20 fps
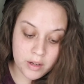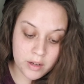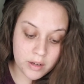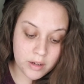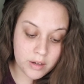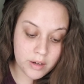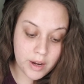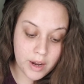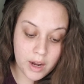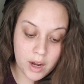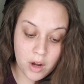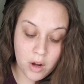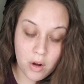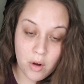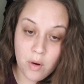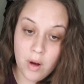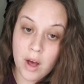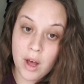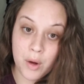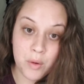
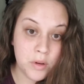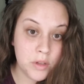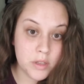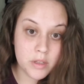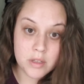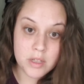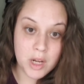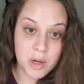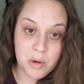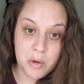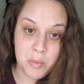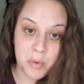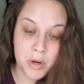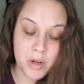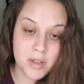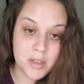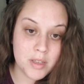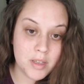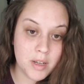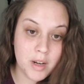Now, I was the type of
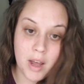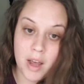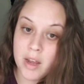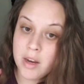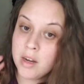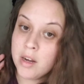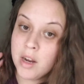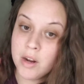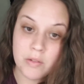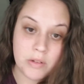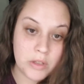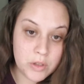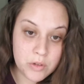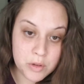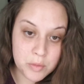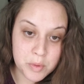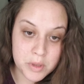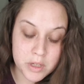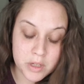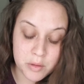person, I never use
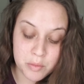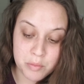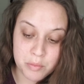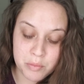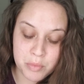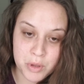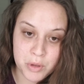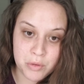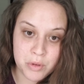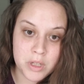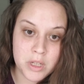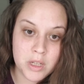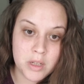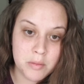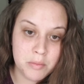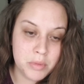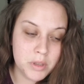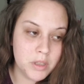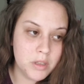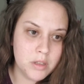beauty
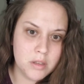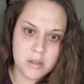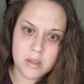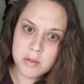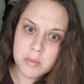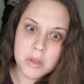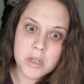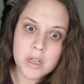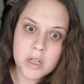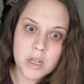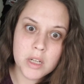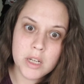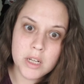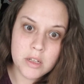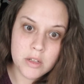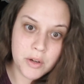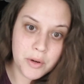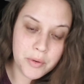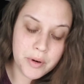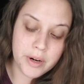blenders. Oh my god, I
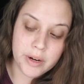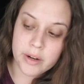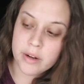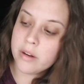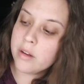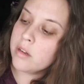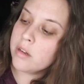can't talk right.